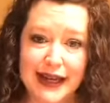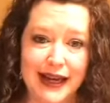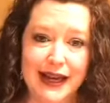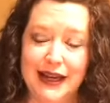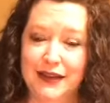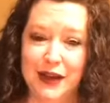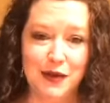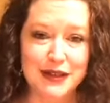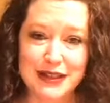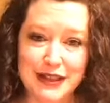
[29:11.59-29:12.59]
and if He
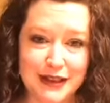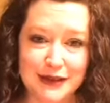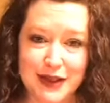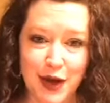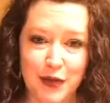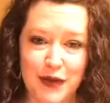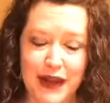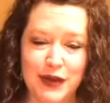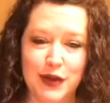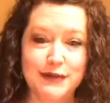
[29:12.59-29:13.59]
wants to to open
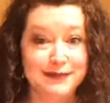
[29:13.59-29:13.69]
that door,